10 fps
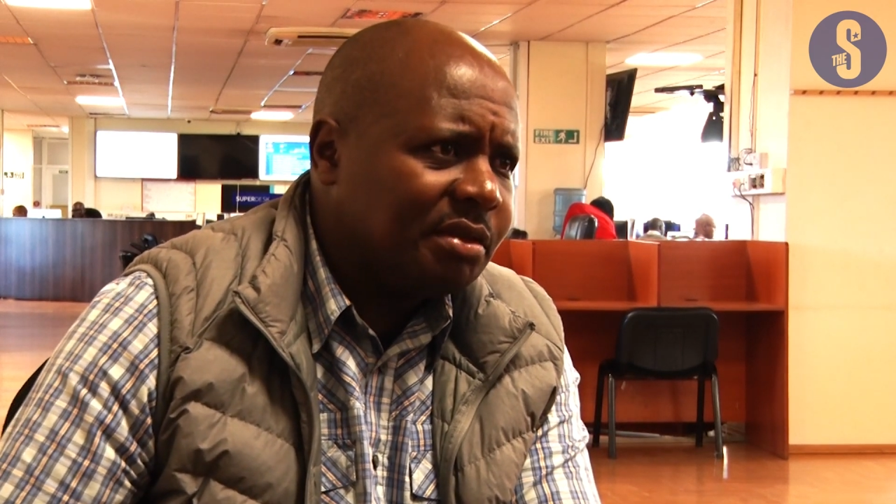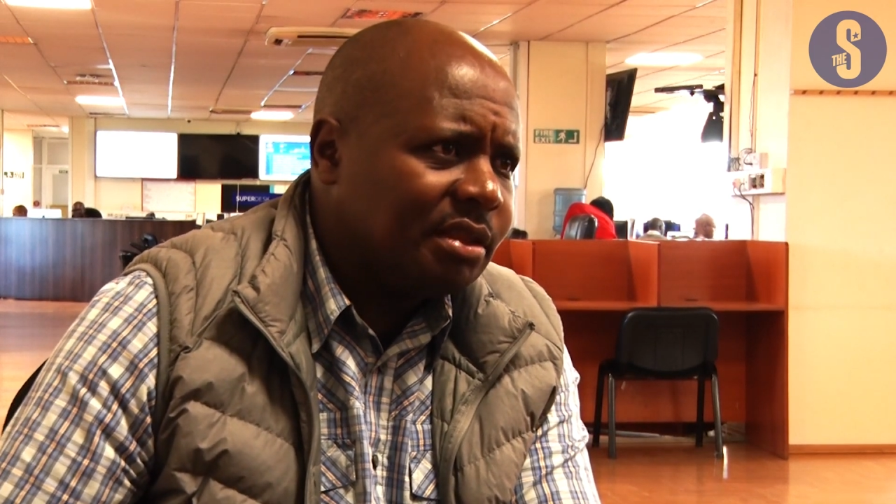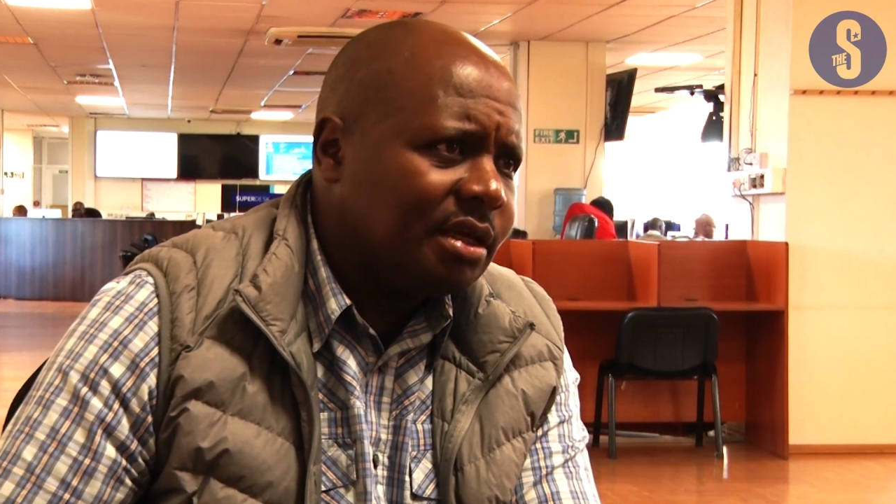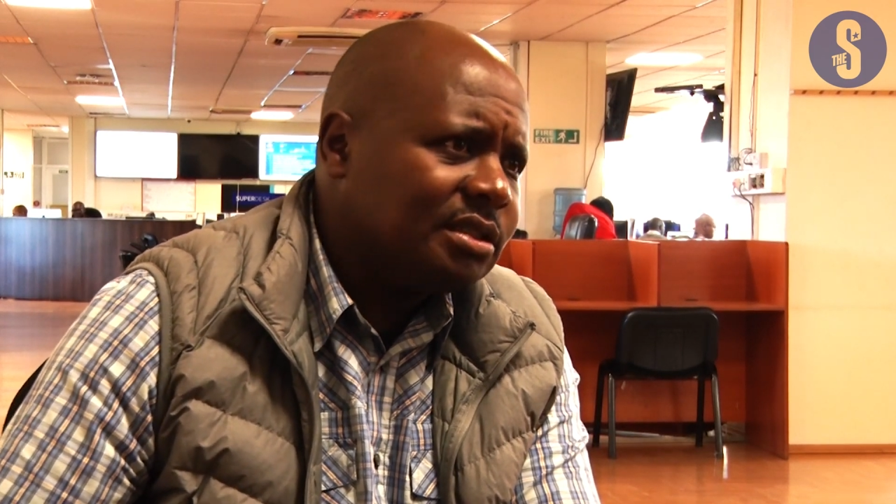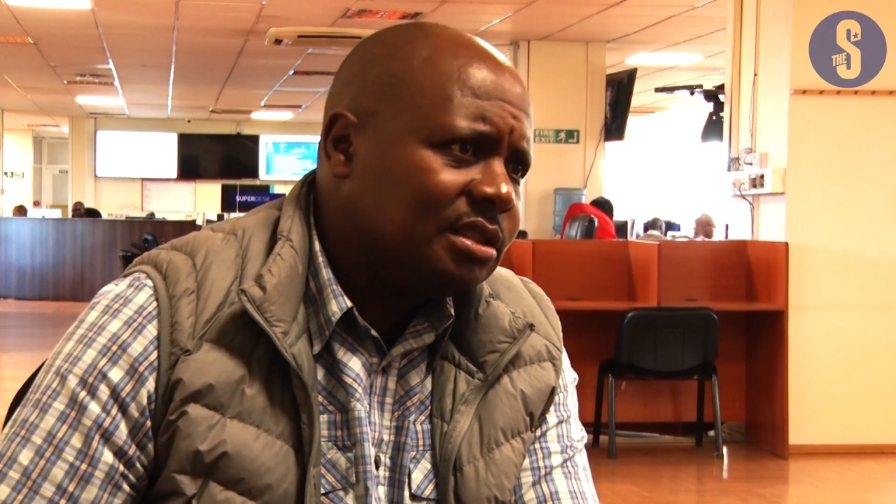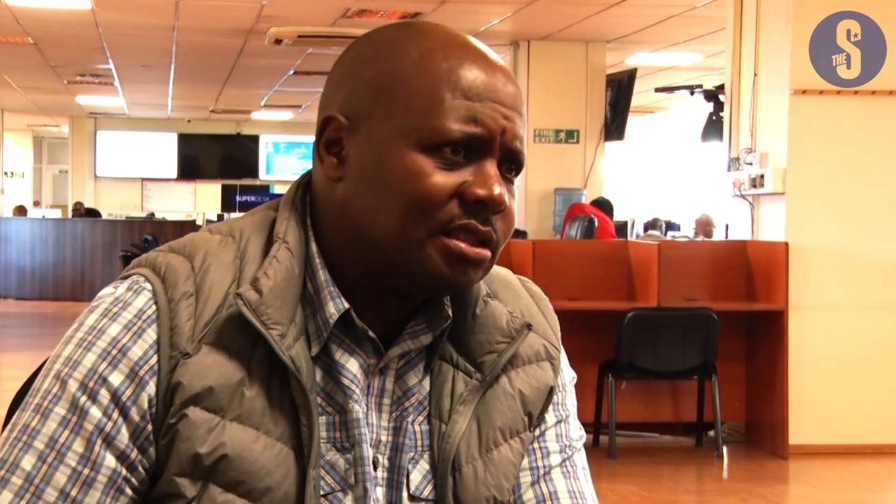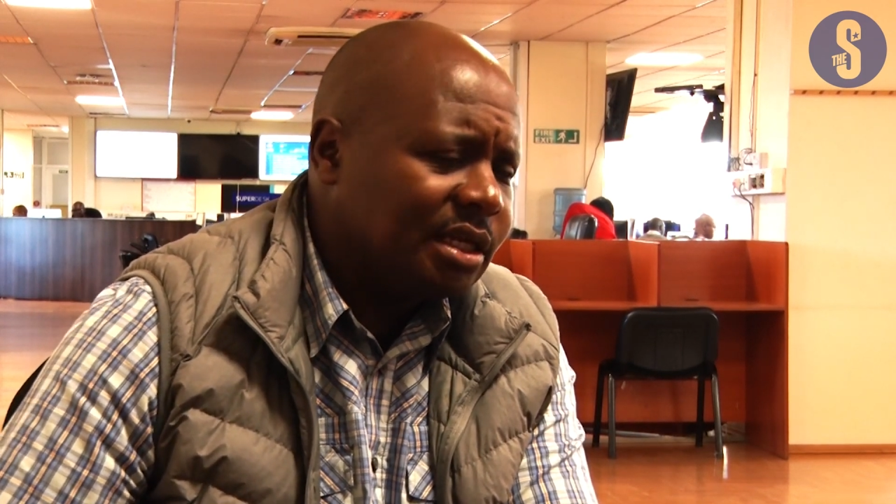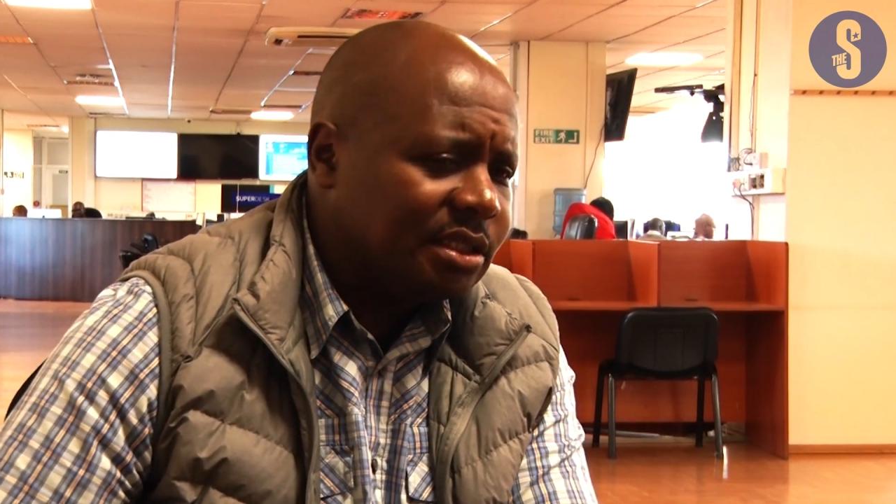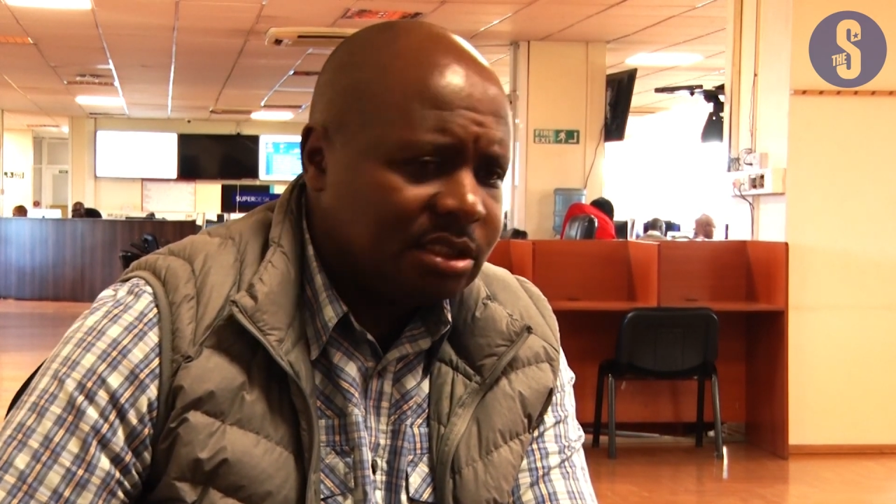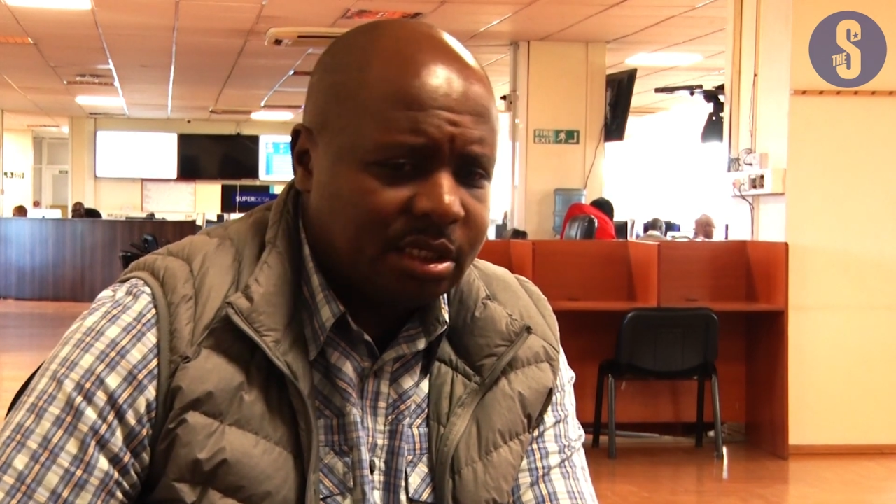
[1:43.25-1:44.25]
been there since
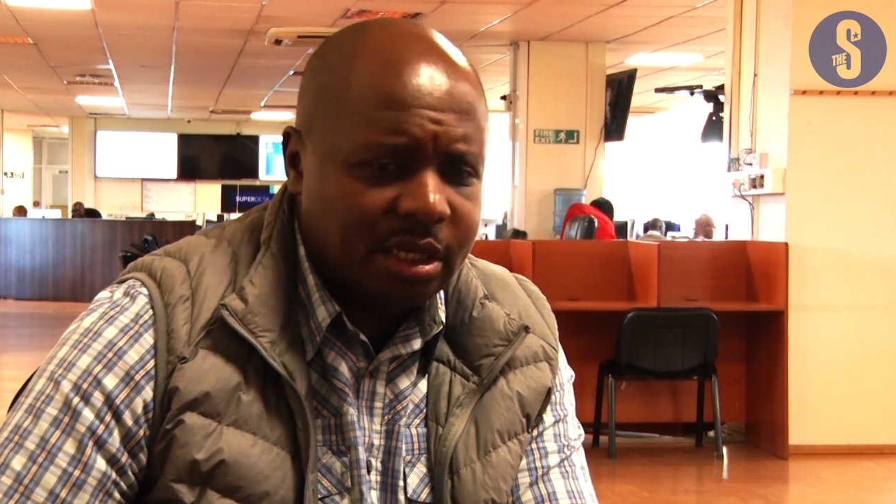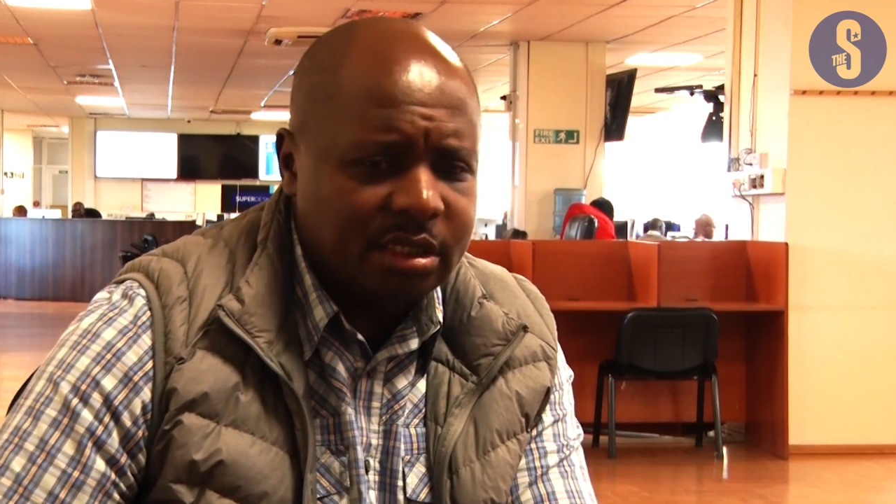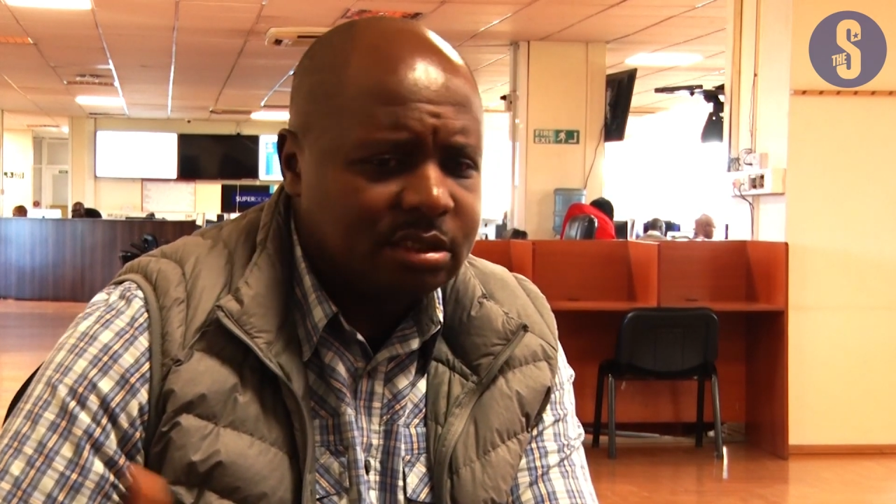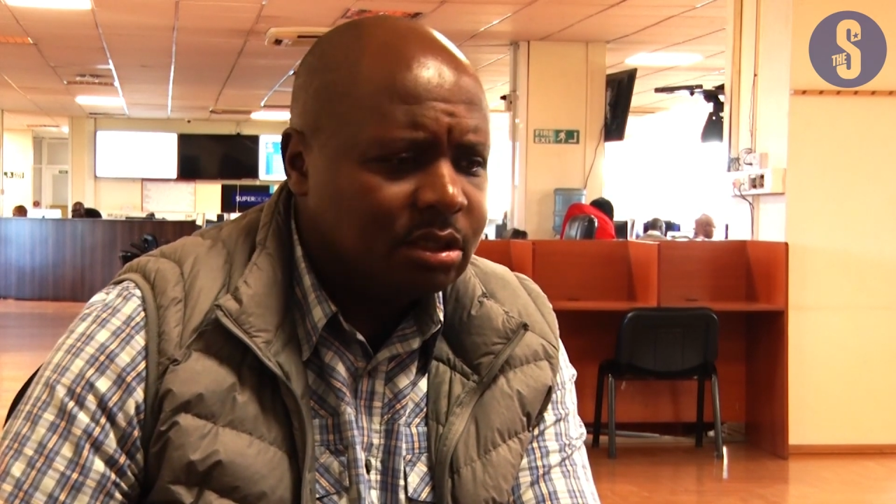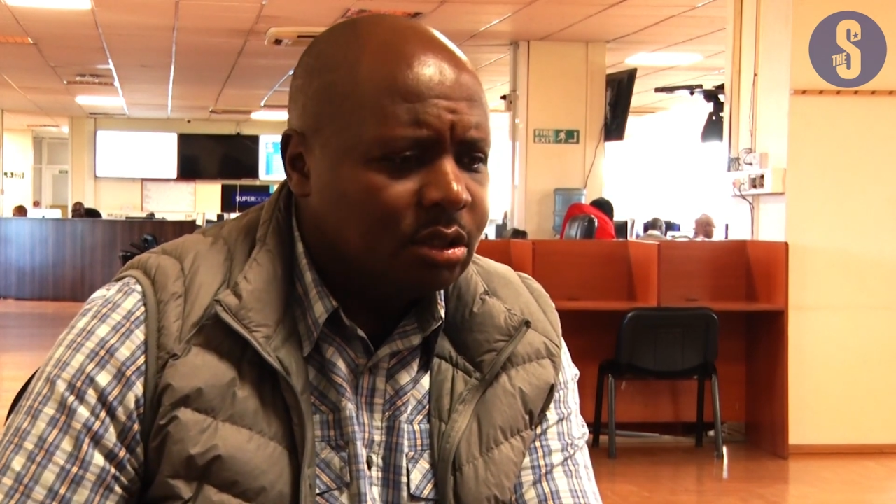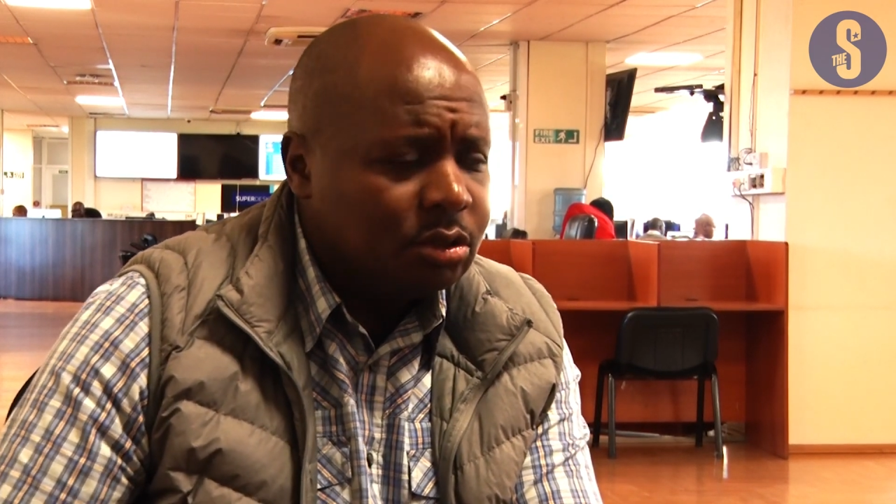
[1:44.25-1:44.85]
98